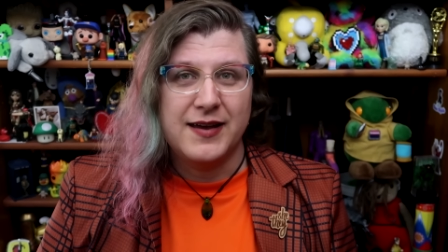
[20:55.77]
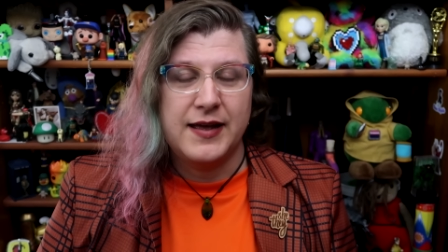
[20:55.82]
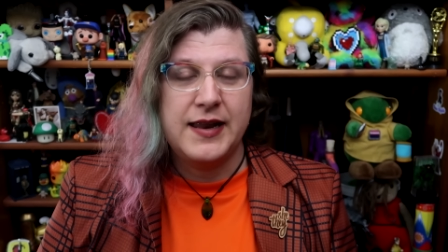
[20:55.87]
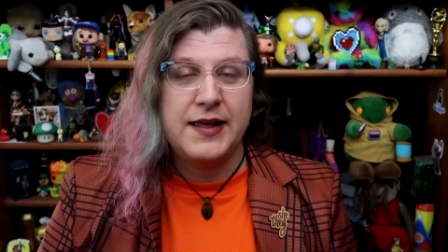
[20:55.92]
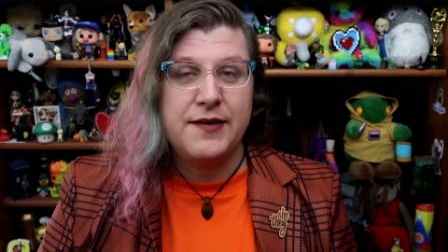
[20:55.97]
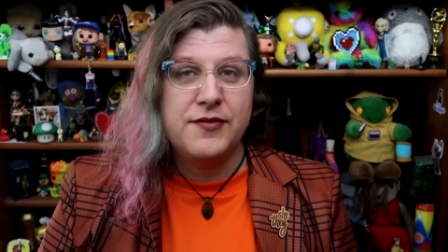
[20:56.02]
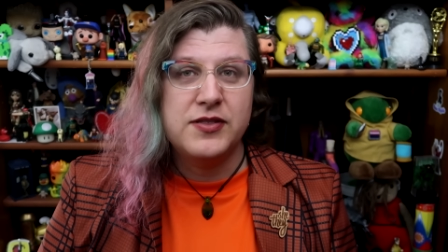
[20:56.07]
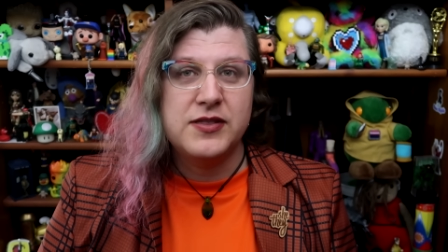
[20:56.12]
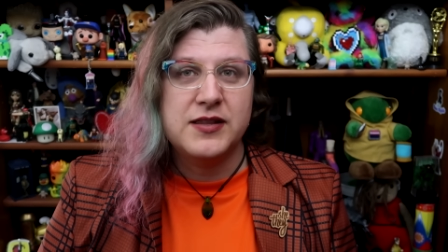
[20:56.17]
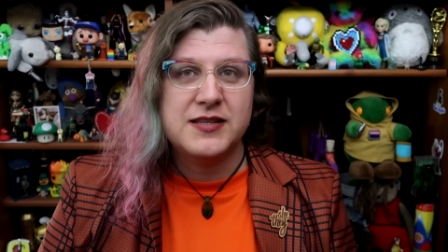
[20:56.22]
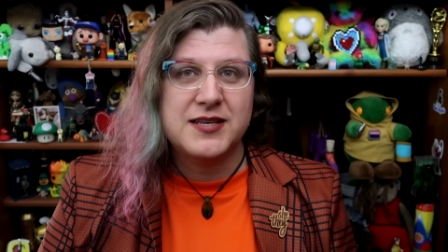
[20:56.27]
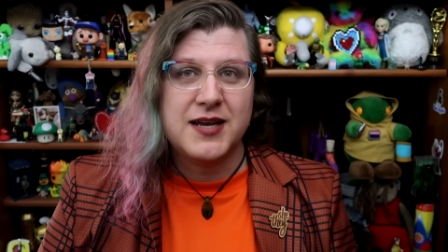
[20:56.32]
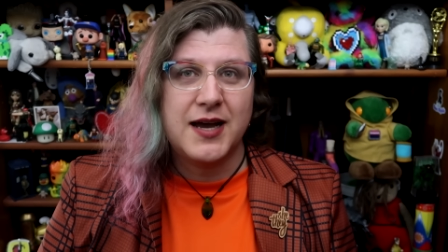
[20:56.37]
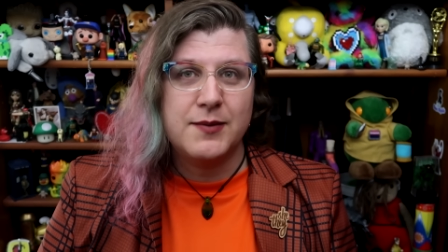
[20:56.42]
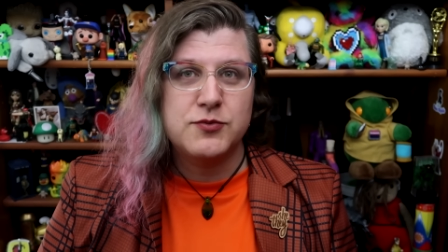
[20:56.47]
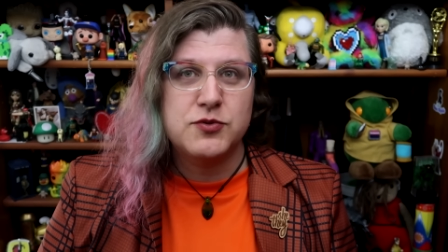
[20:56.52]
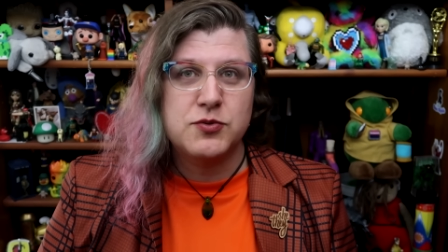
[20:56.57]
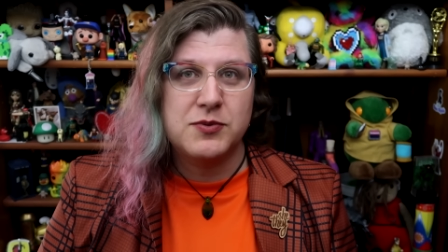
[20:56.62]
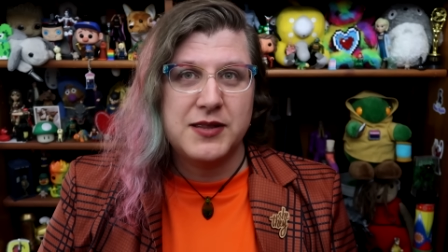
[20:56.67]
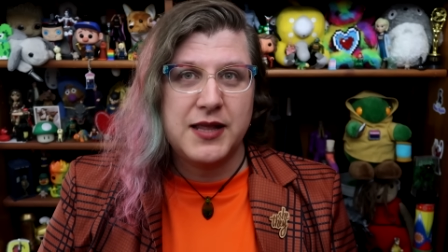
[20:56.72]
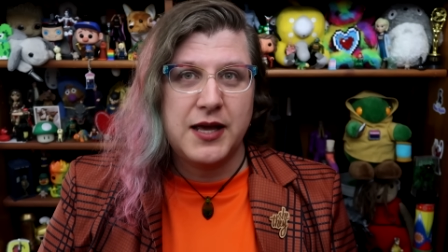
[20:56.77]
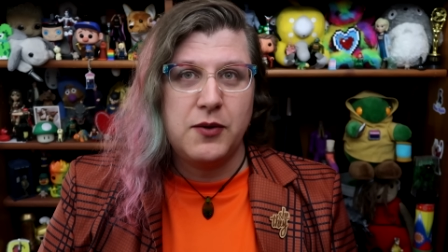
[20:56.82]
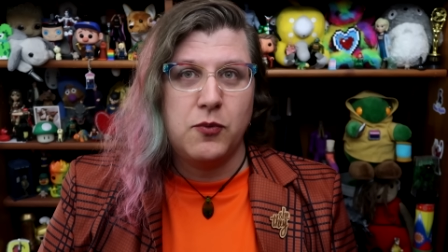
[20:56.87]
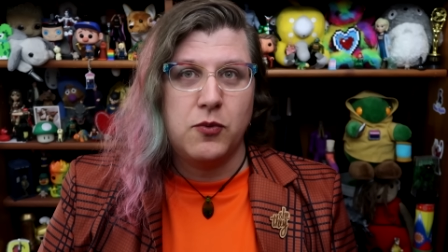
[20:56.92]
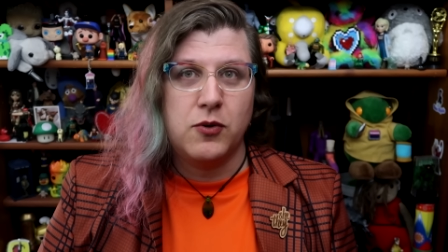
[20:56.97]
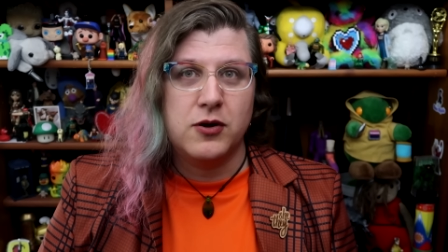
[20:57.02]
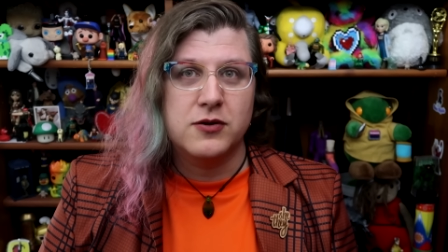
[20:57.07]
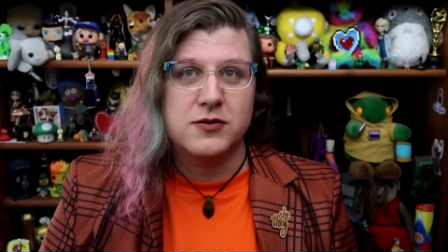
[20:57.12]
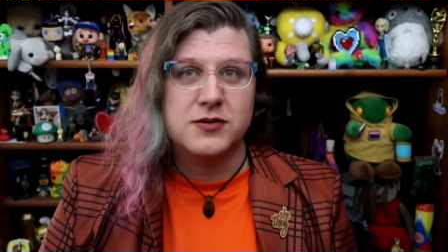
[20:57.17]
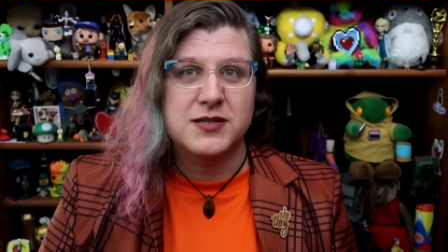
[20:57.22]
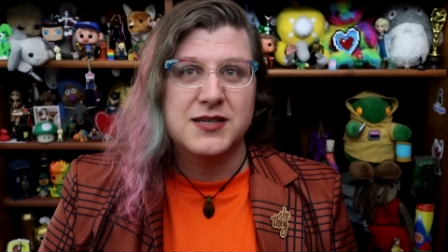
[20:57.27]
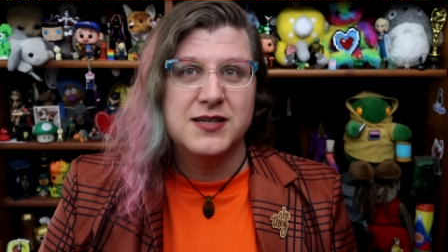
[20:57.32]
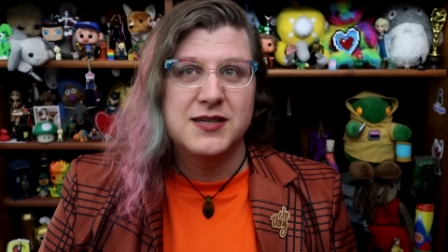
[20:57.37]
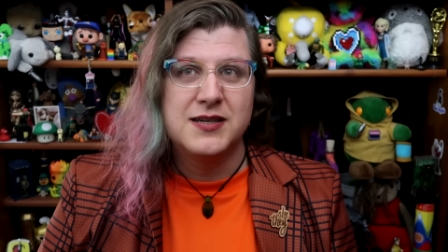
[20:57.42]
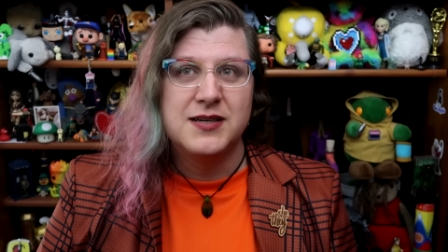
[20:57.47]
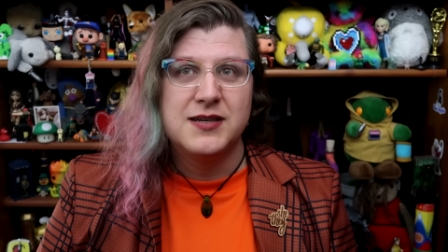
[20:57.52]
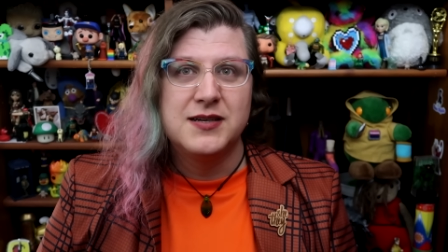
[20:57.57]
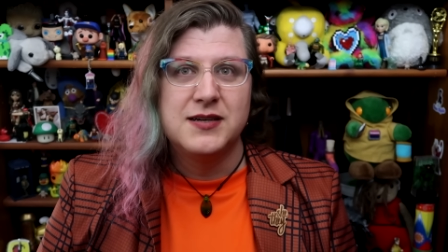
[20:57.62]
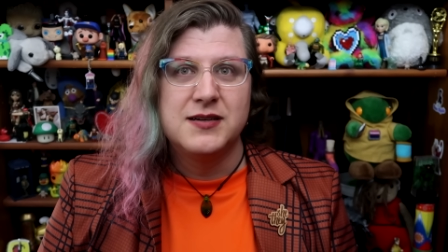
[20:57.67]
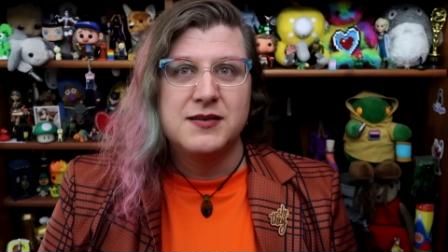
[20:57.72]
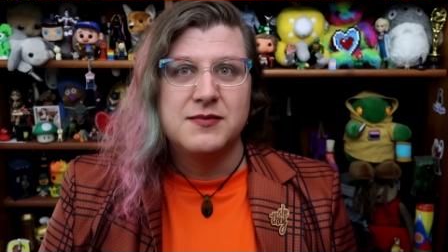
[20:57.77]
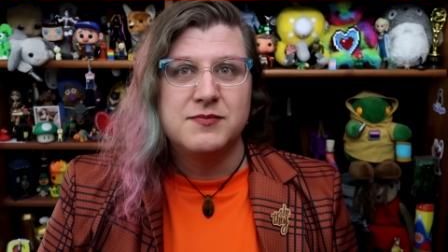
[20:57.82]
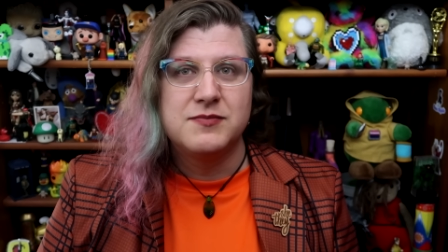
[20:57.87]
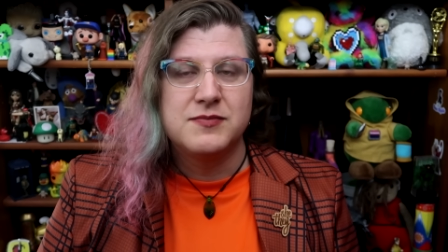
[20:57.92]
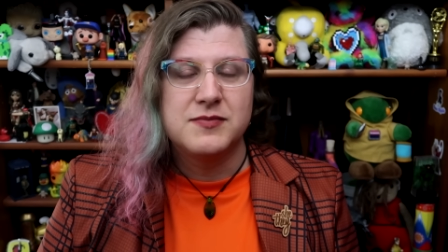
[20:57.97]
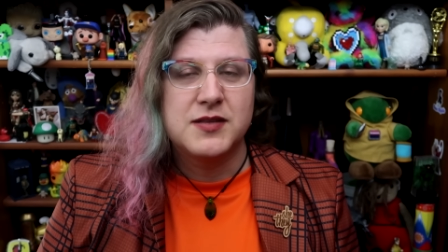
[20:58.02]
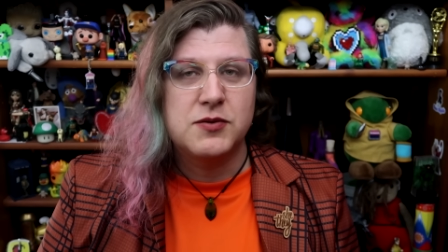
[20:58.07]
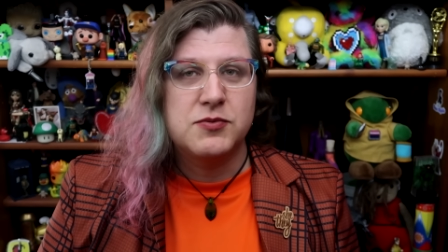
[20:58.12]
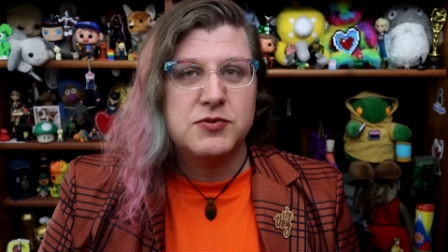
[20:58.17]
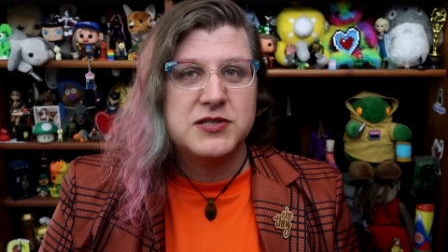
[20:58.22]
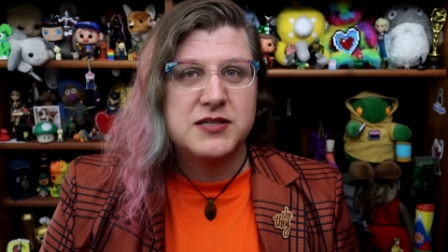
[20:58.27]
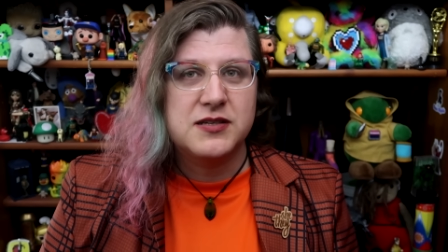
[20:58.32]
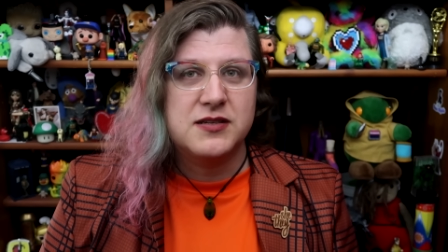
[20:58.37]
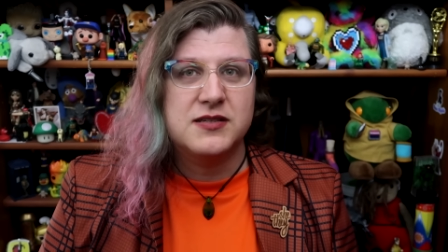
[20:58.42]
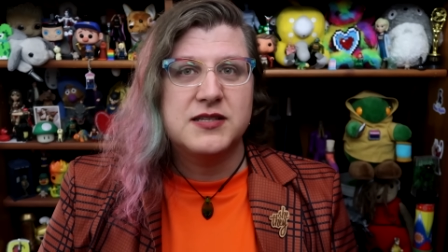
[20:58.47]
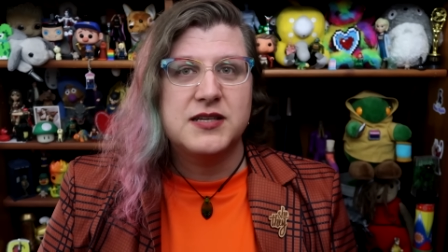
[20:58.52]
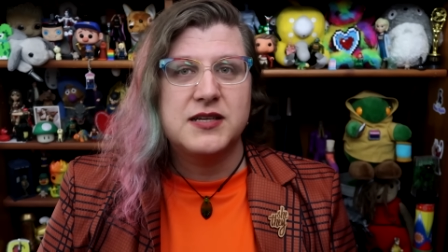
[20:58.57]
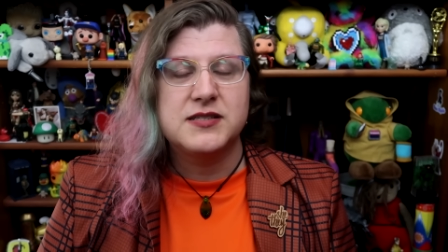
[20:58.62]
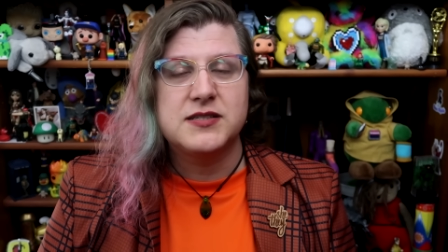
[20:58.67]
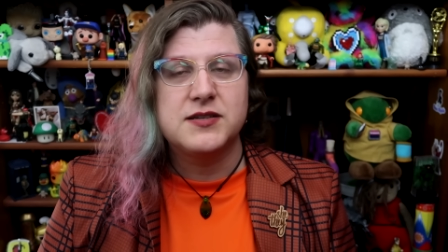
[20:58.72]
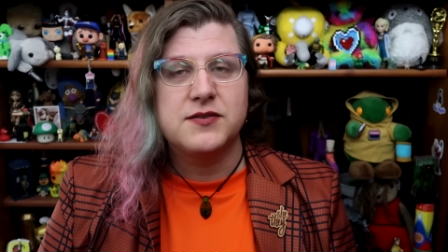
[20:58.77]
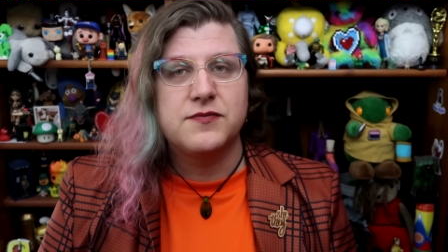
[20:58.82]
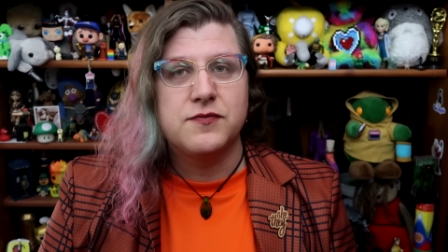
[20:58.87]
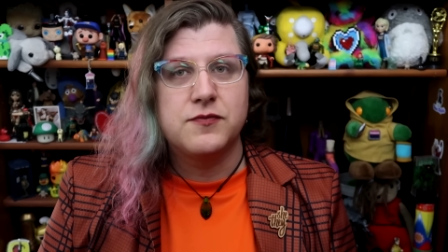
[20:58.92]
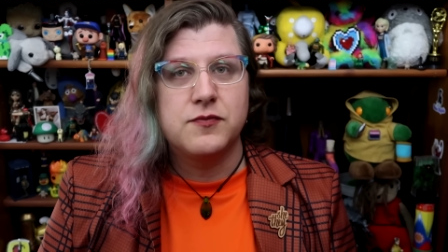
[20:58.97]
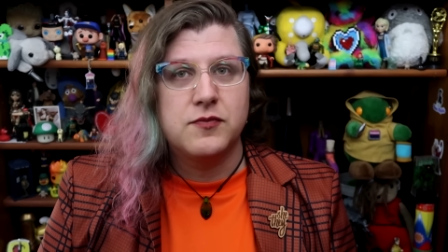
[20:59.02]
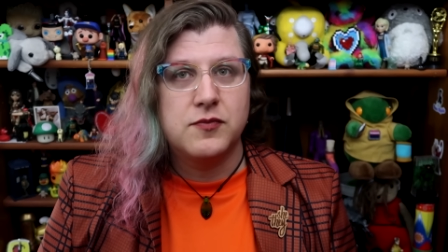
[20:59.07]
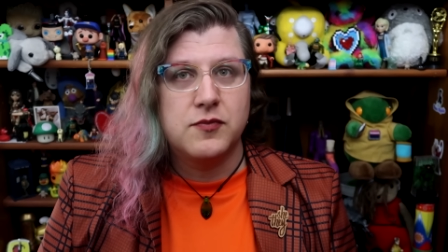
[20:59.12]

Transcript: And even the times when they weren't, there was still a sense of,